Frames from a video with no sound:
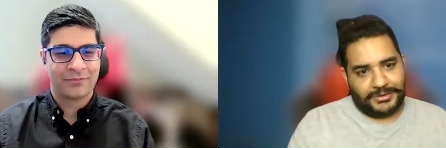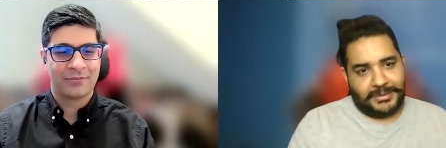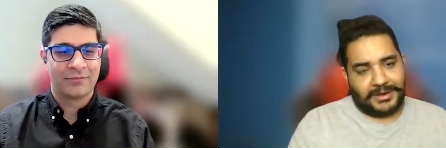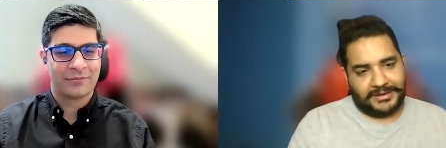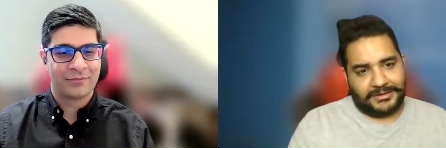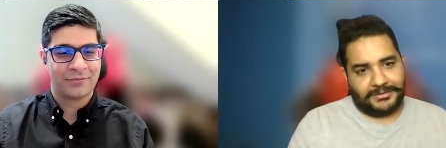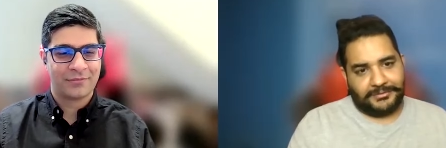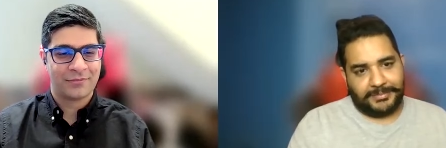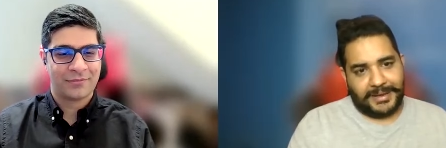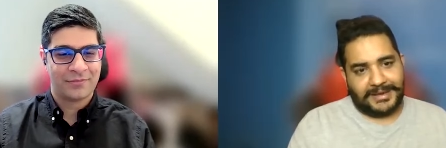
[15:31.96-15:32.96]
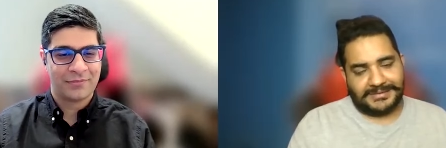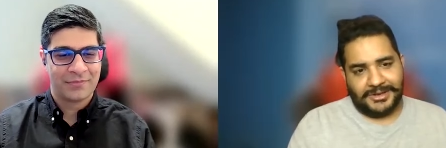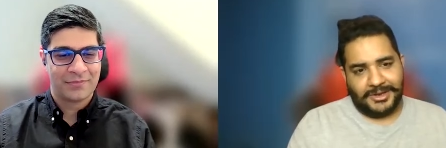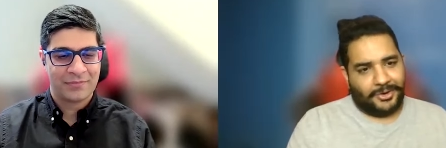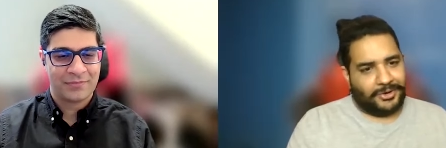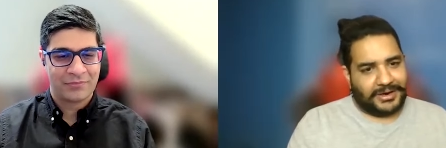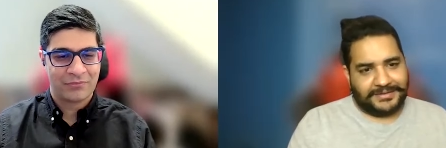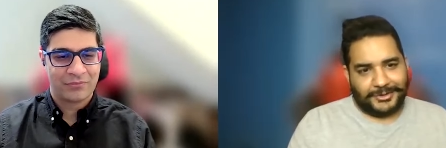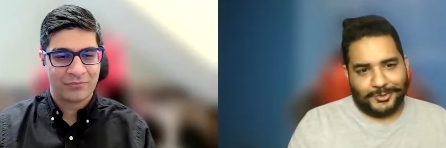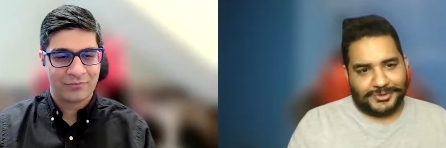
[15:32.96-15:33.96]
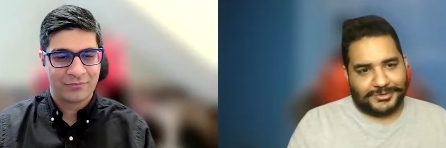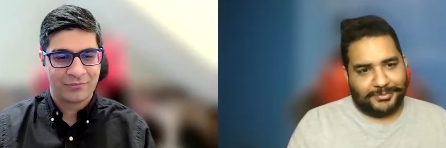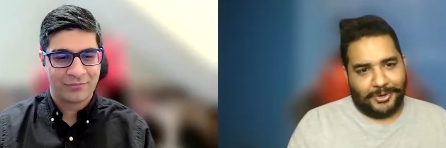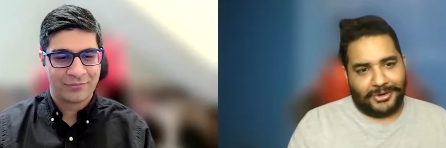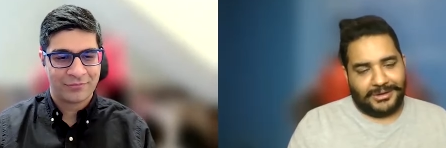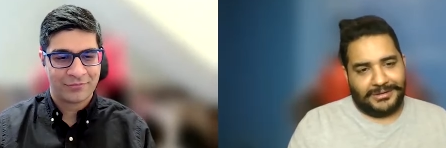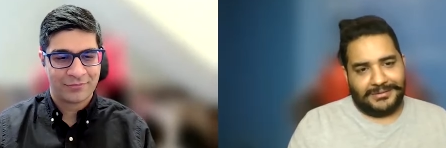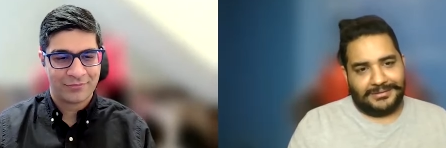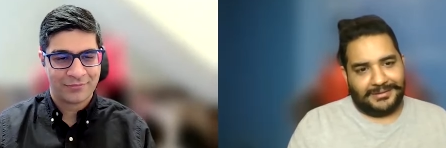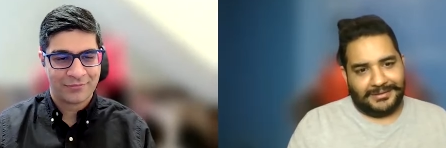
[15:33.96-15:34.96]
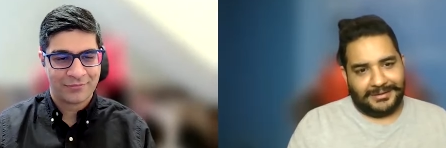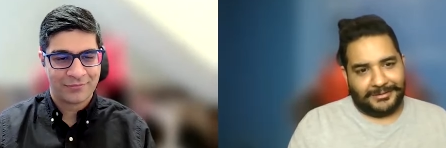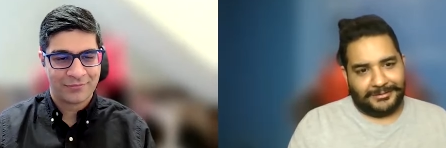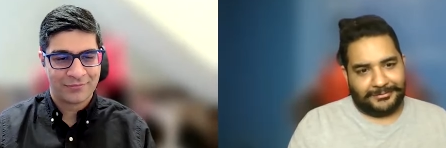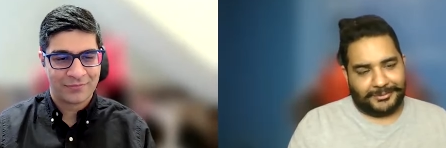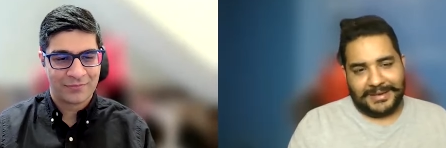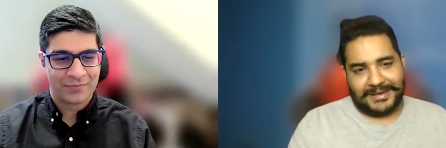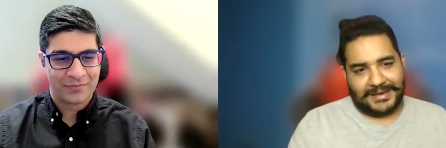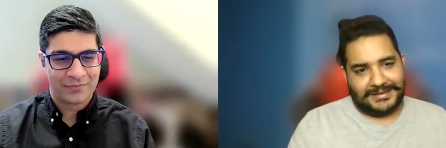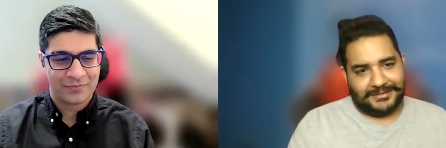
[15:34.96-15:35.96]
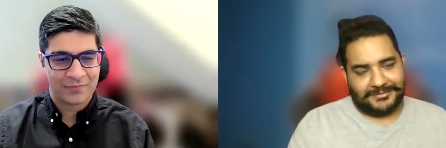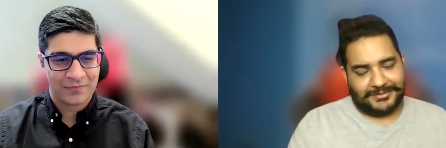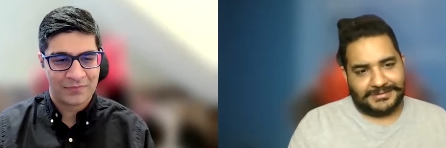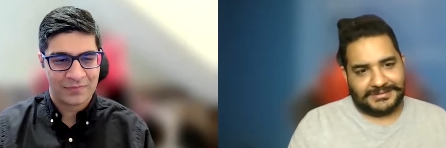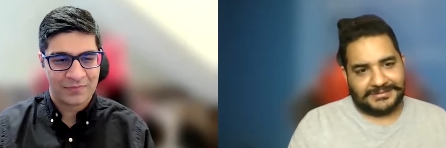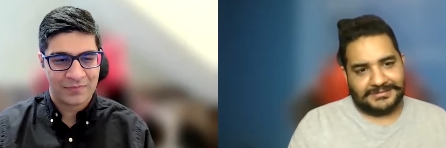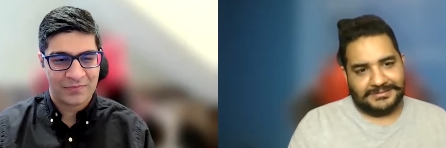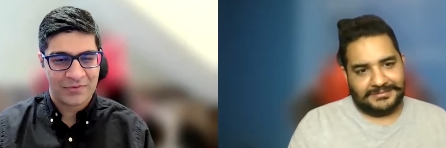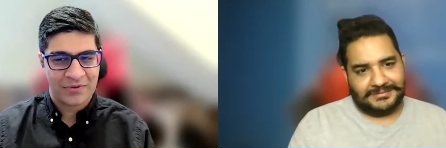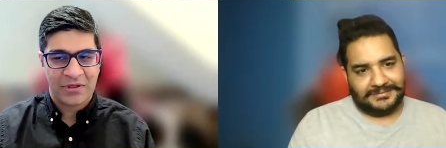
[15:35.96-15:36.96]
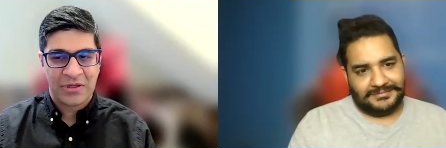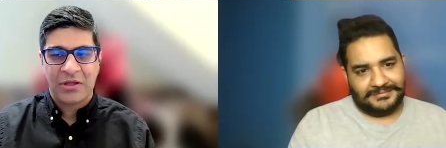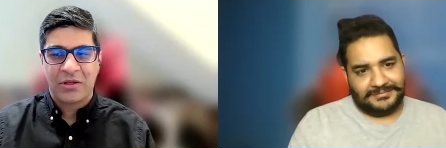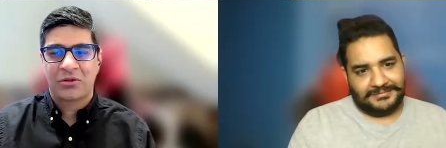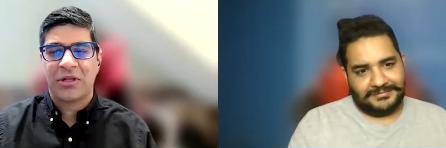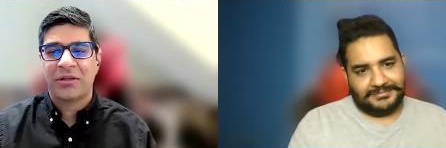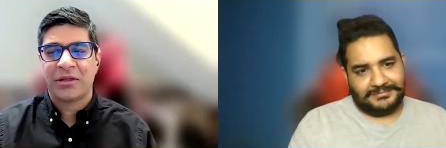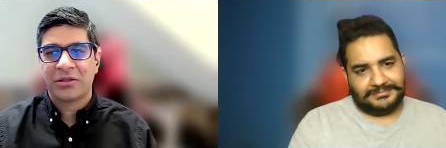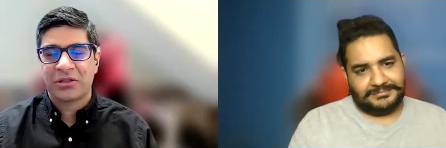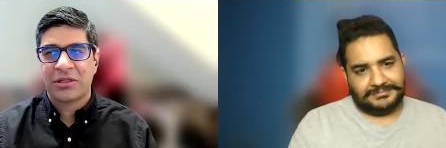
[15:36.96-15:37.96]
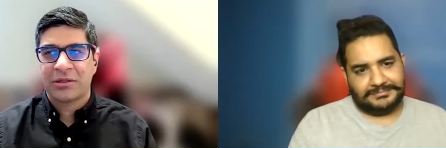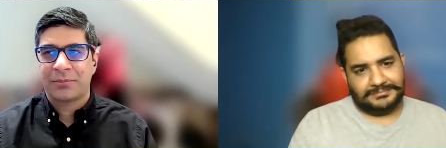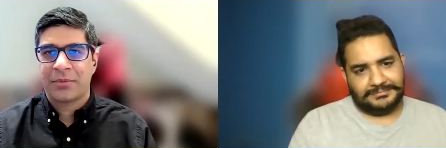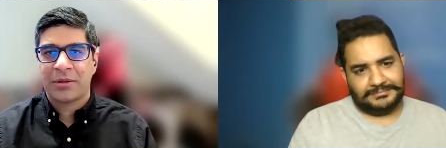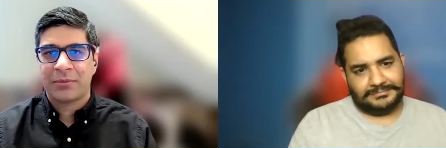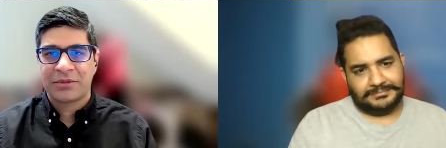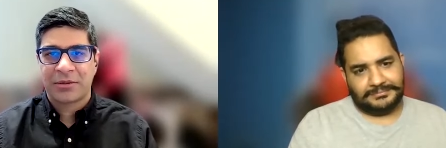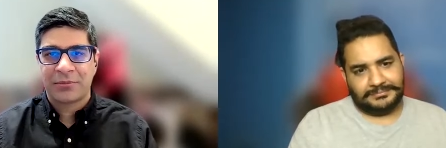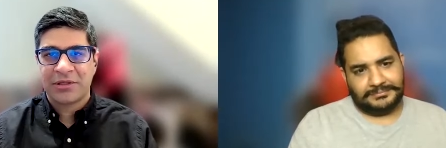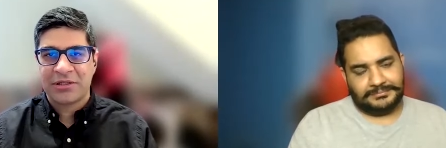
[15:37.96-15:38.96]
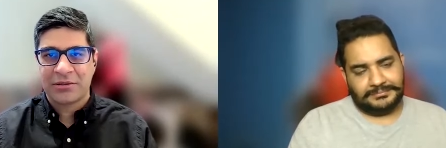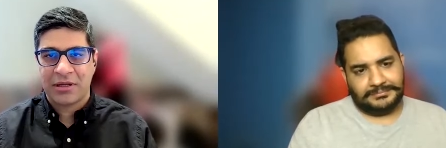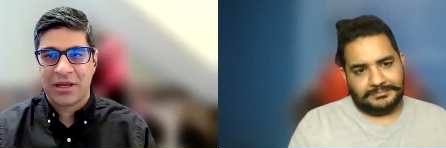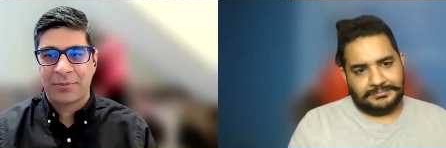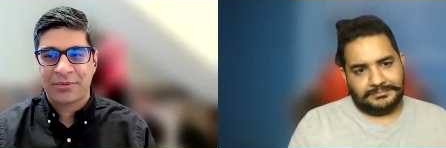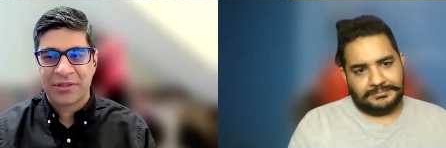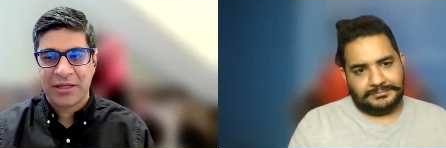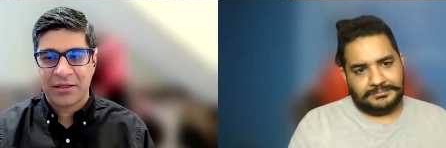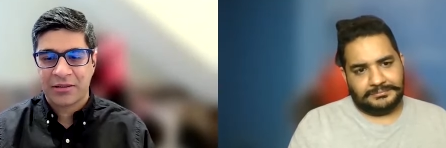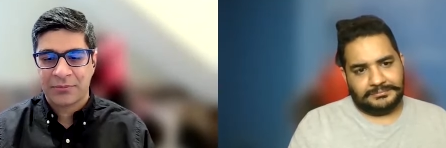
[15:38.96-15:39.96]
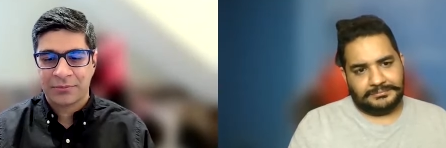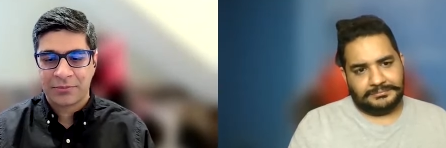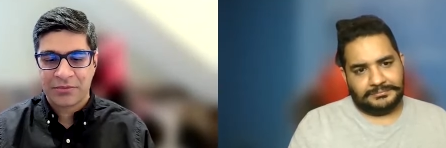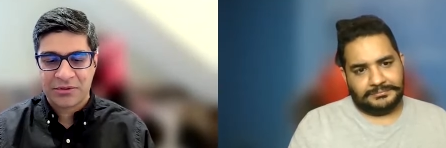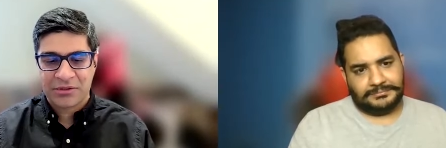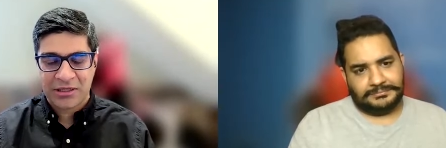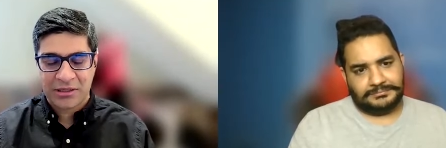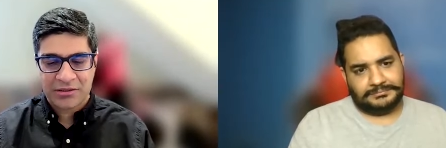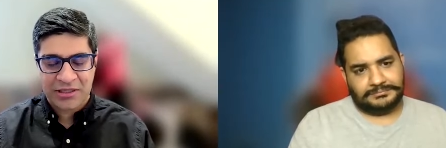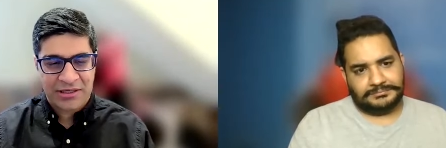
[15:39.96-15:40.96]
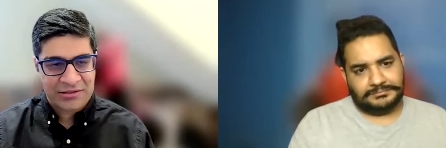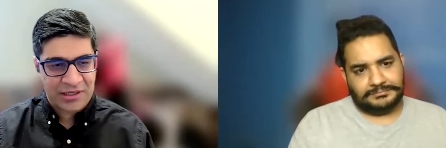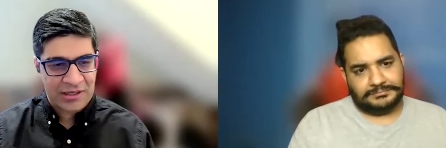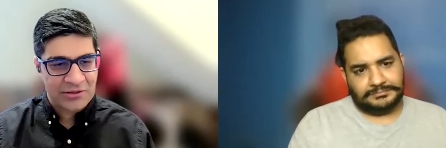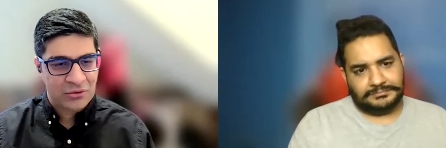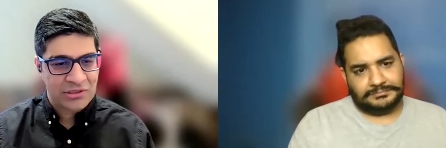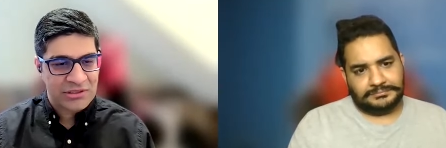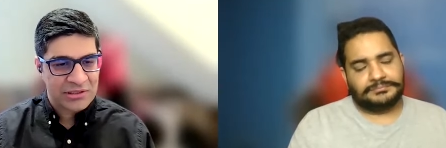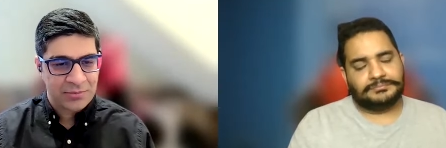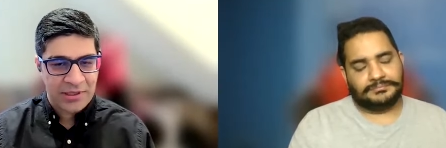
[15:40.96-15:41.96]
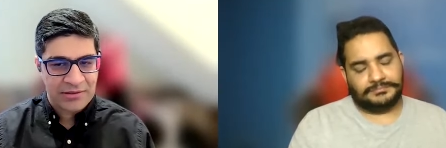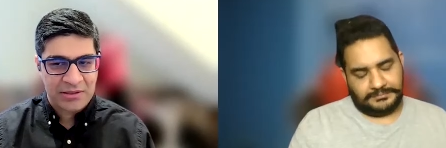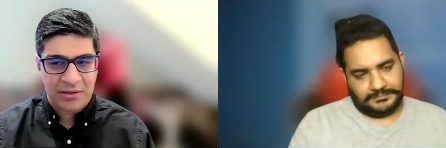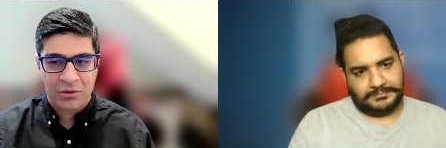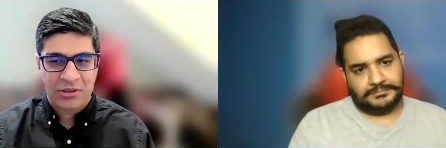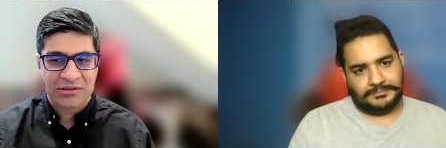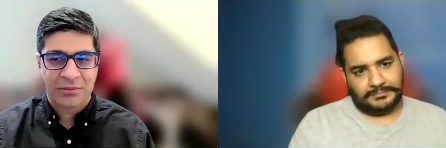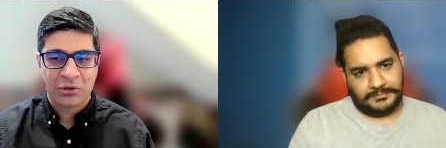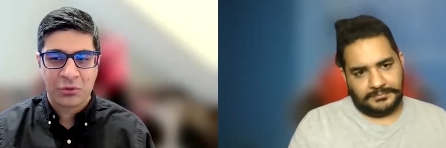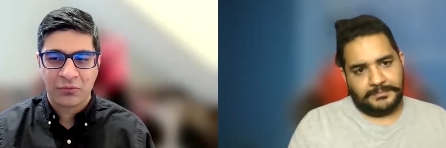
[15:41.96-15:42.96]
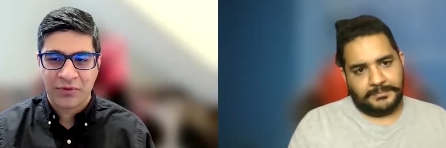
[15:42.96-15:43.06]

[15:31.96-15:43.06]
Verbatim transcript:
Speaker 1: the market of banks or are they too small uh, to make any difference
Speaker 2: so like the, see the uh, some of these apps like uh, jazz uh, cash or Easypaisa or like some new